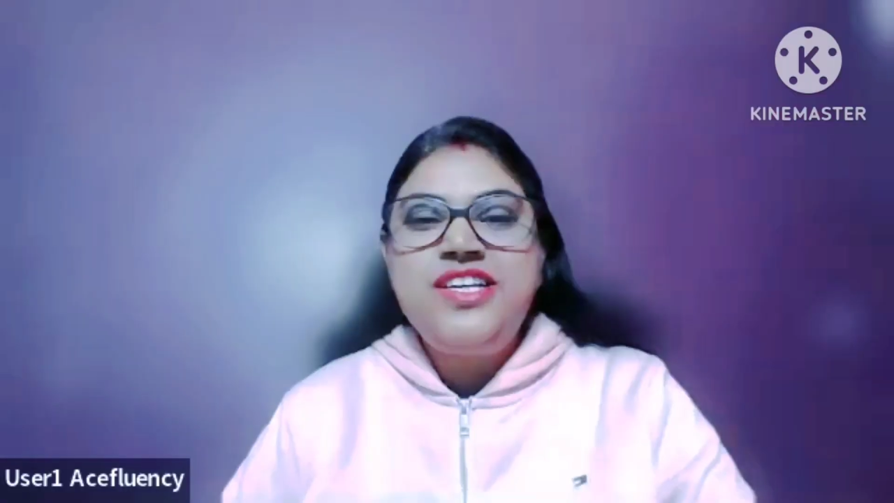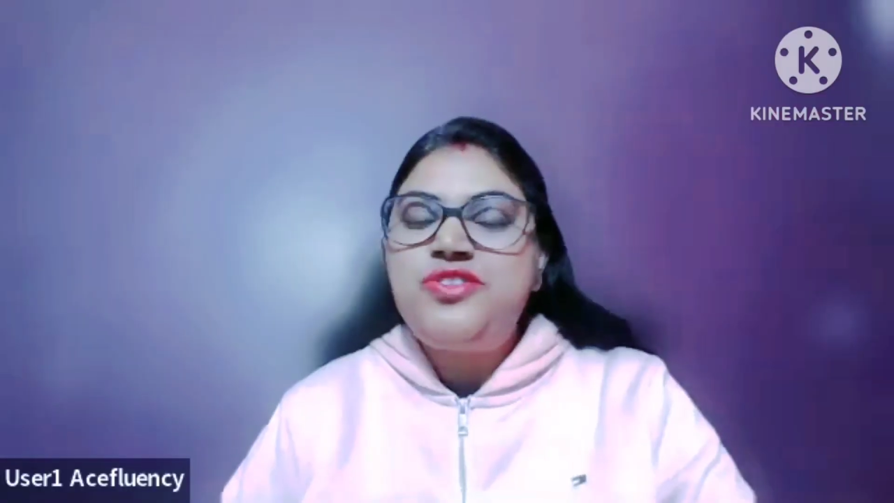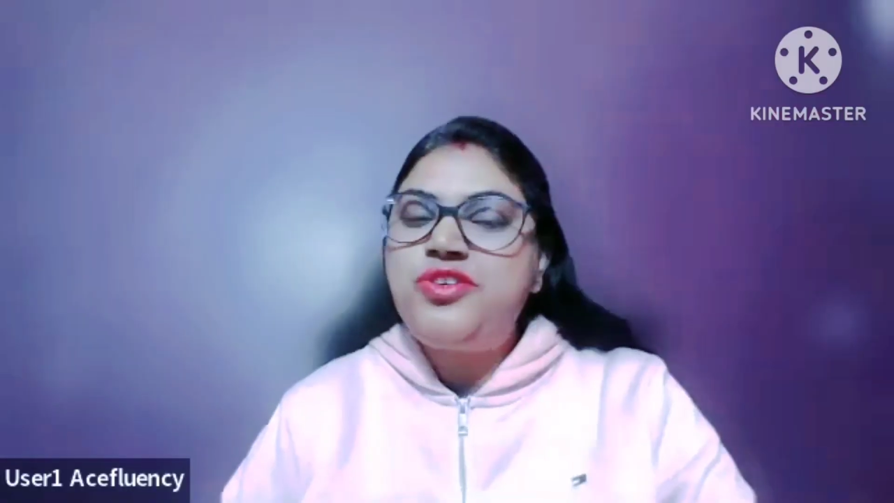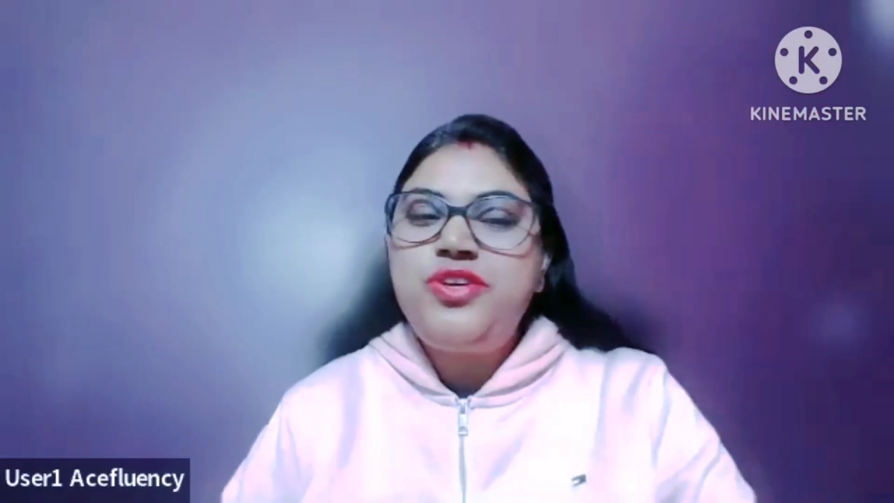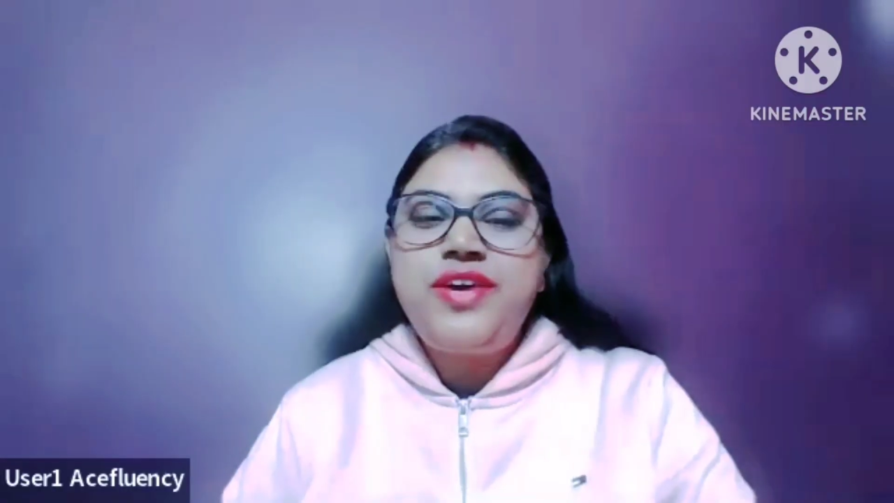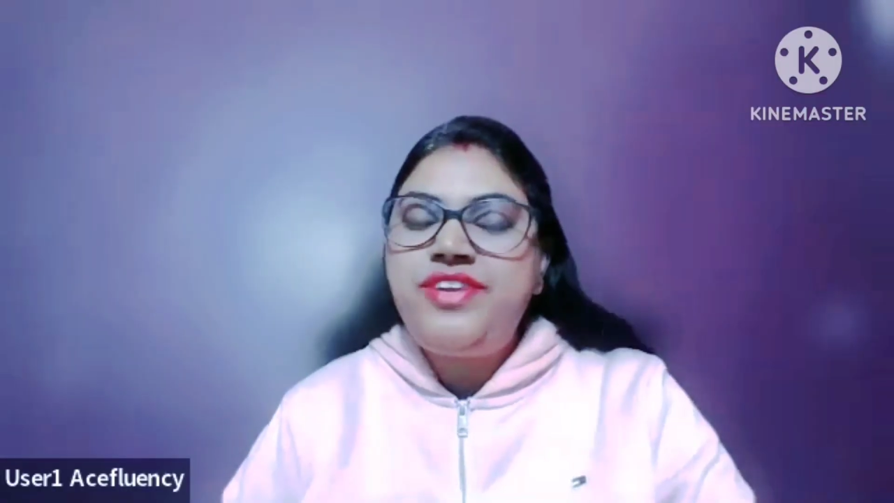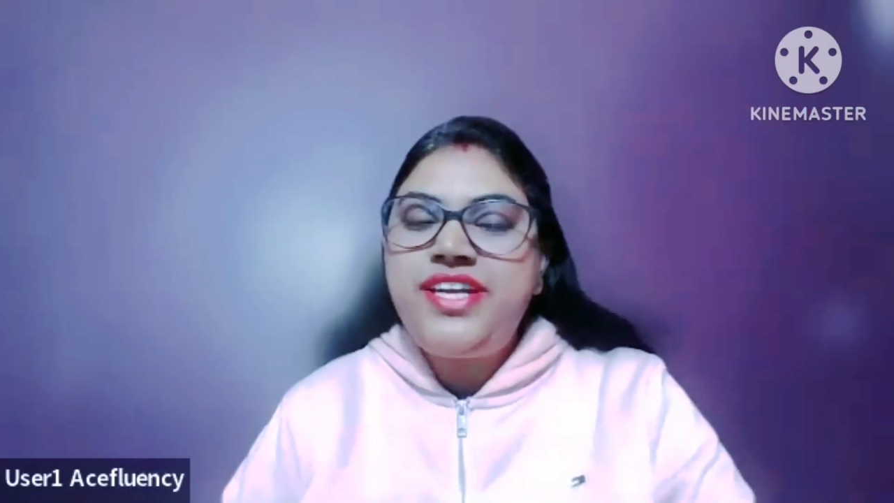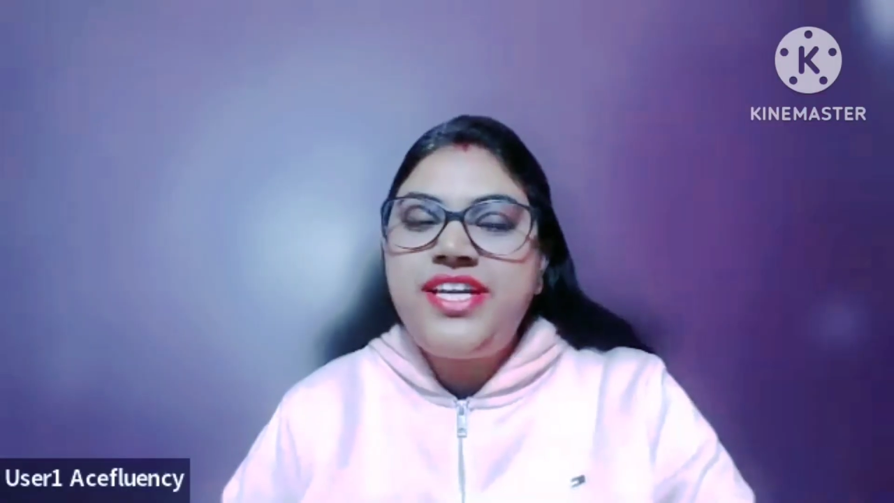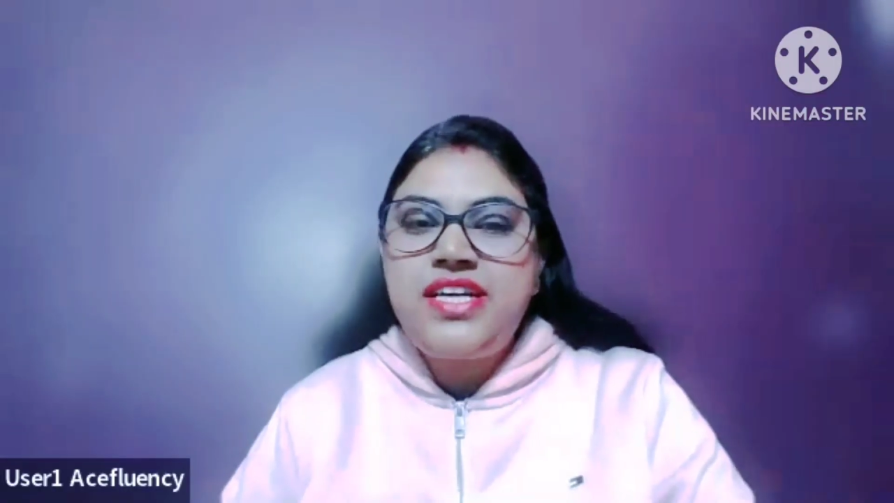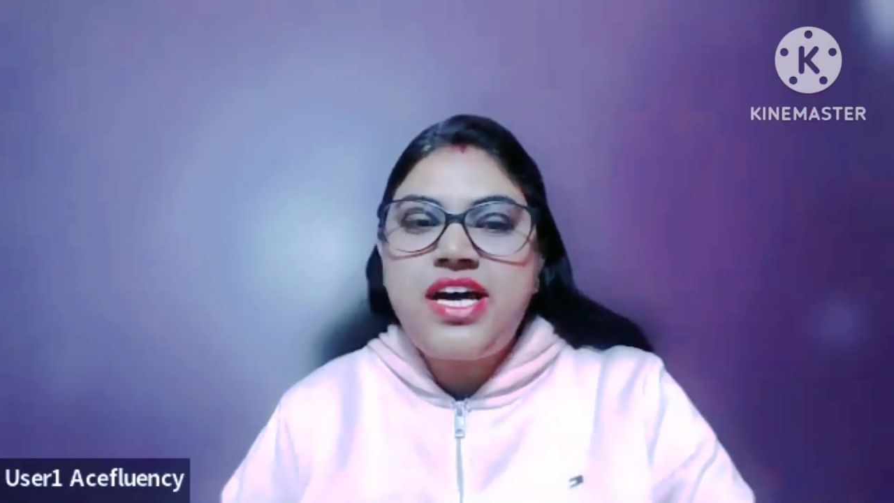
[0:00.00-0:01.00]
So you have read
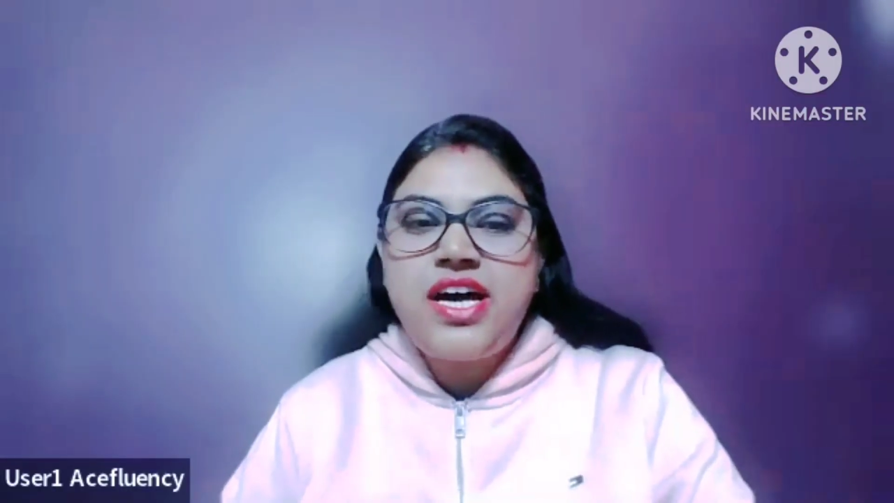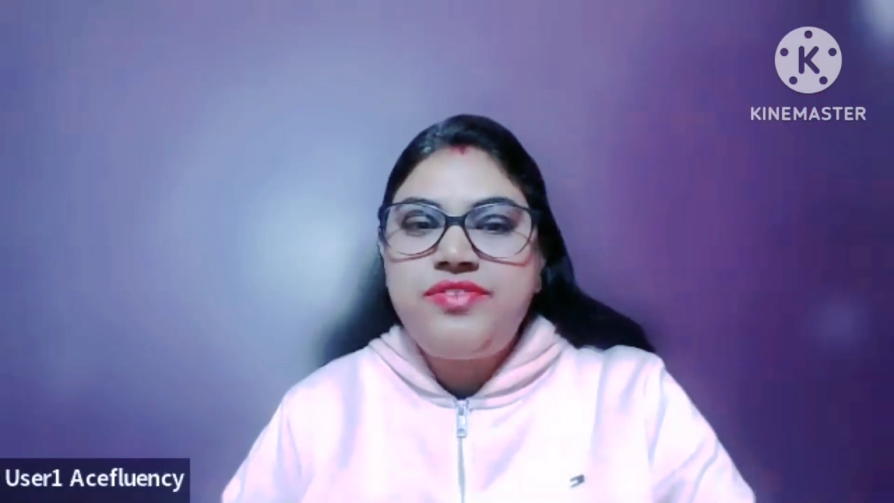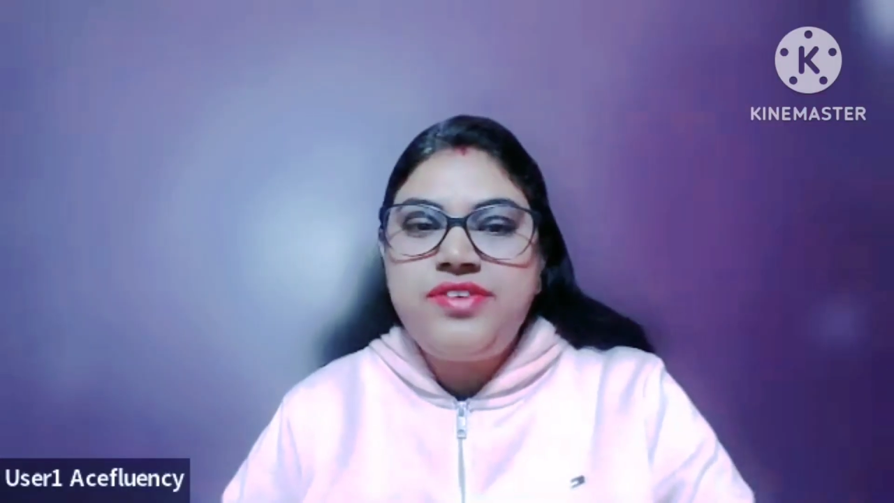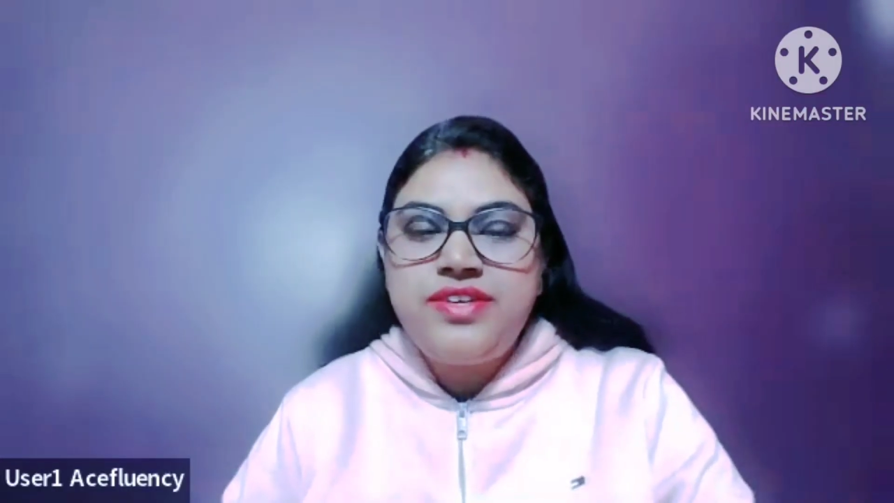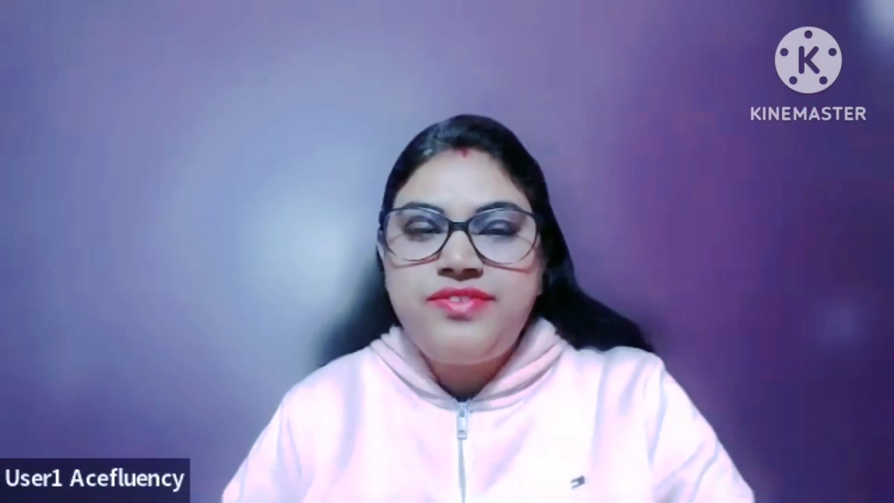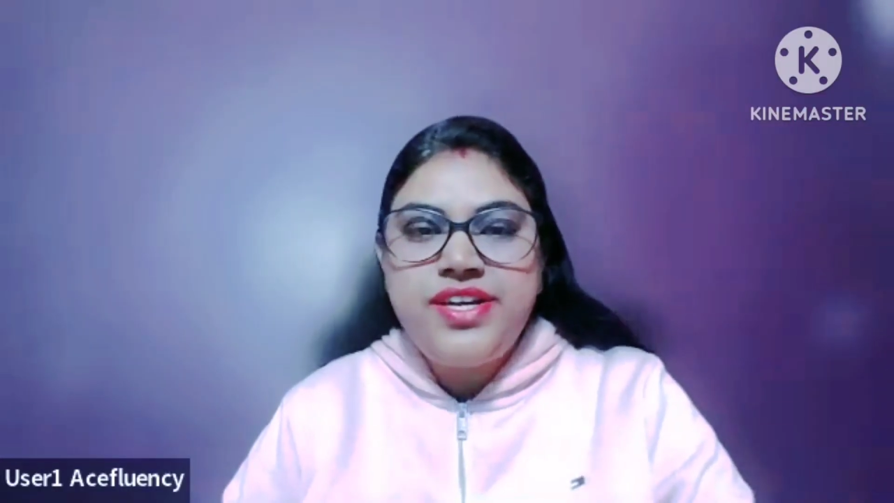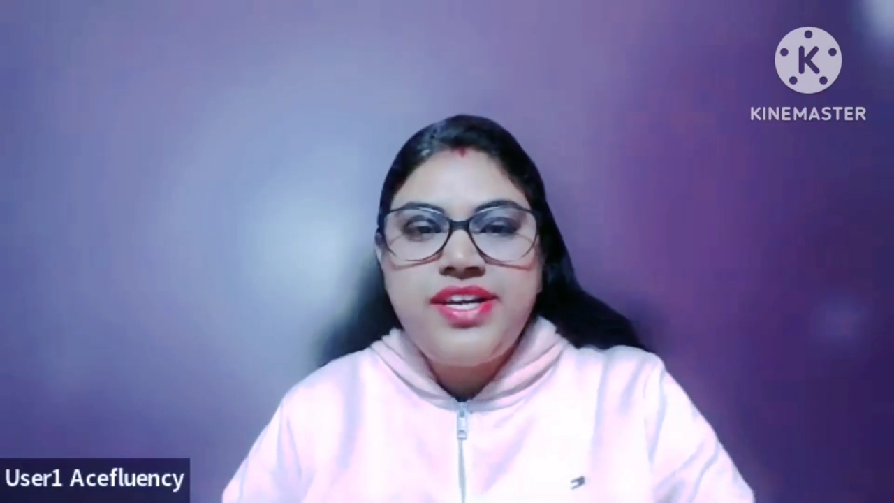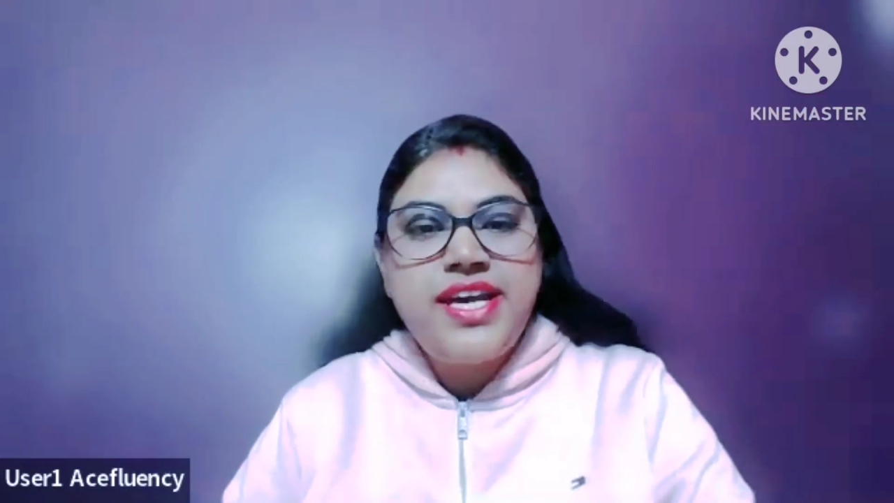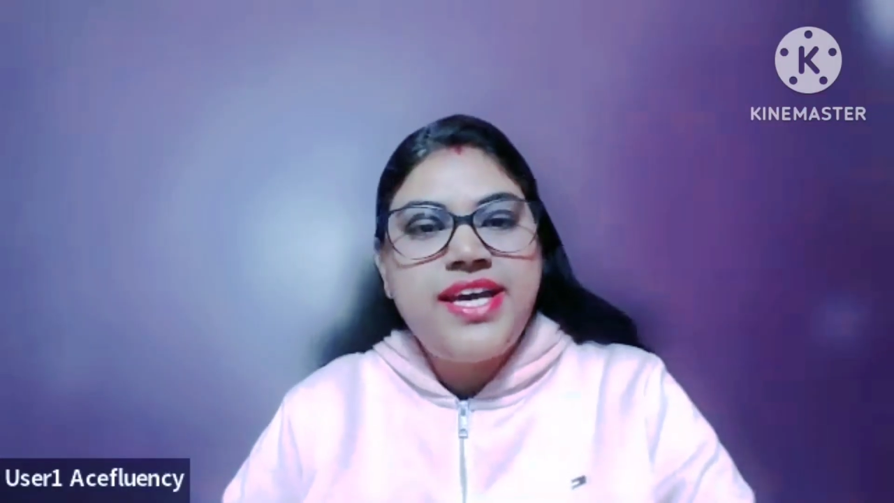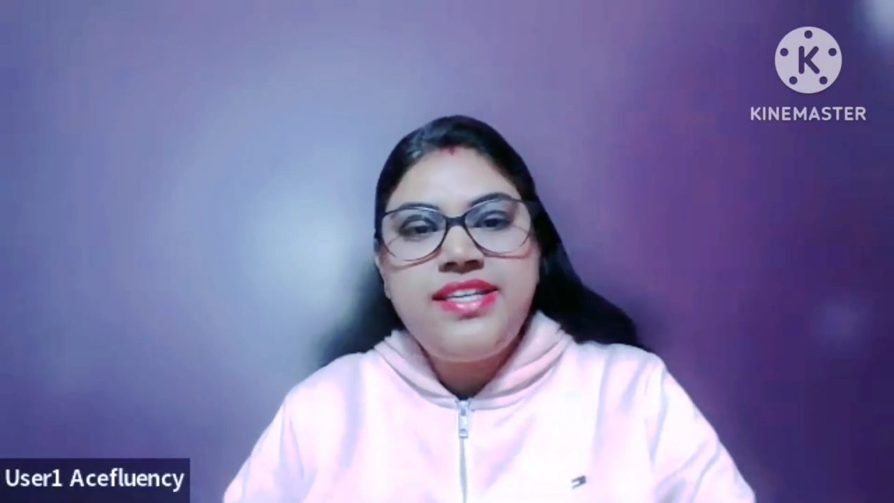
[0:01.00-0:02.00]
Half Girlfriend
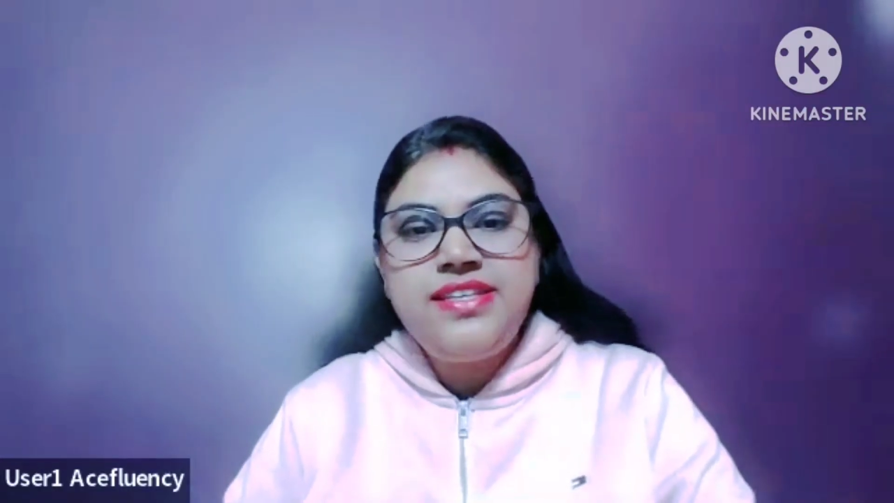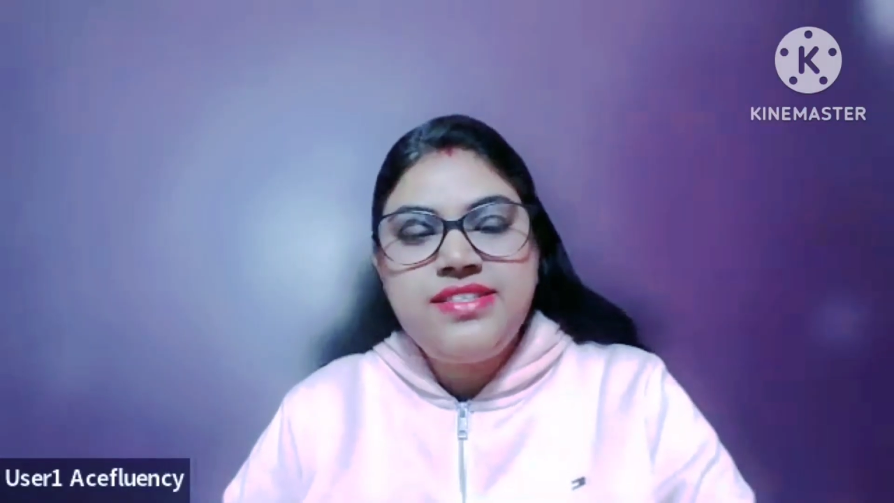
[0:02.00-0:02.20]
and